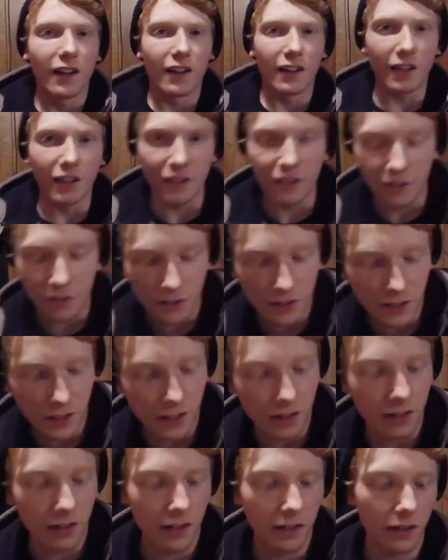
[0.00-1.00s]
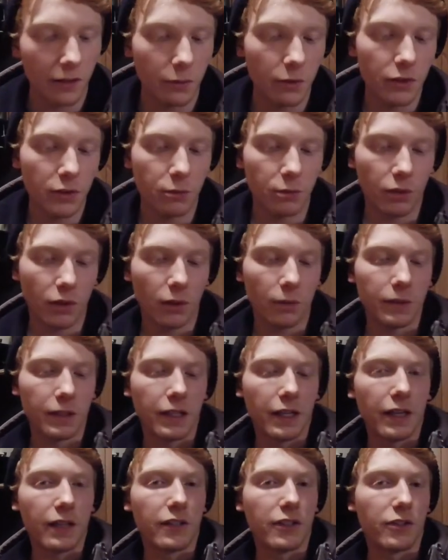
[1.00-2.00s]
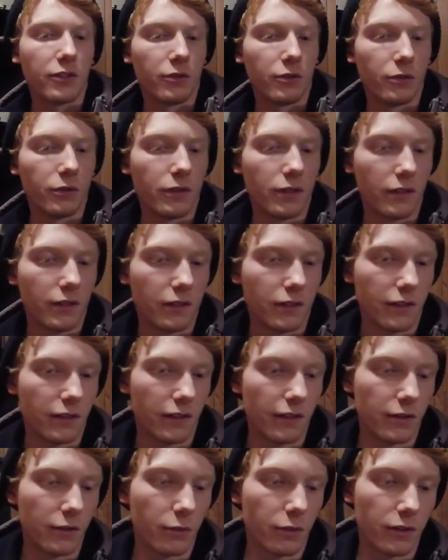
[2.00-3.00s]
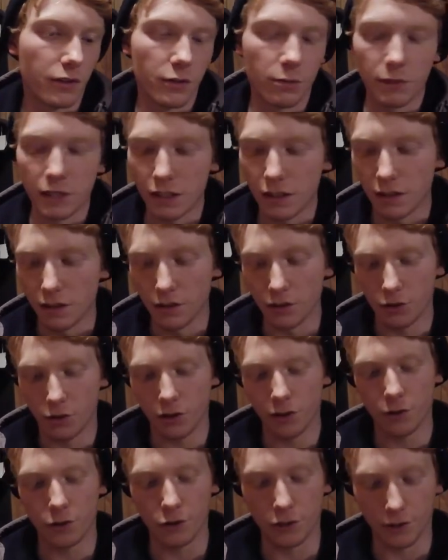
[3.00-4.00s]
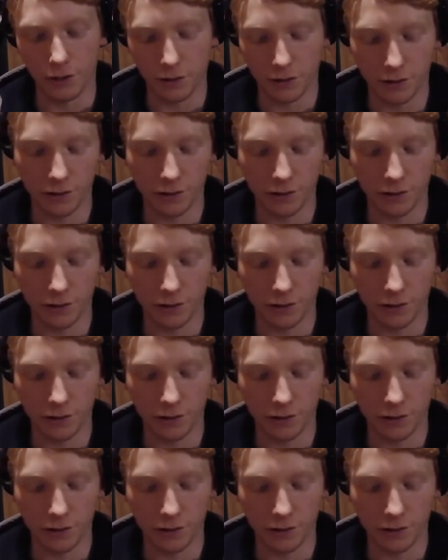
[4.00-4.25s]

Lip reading: Okay, now the second thing that we should probably get to is going to be the charger.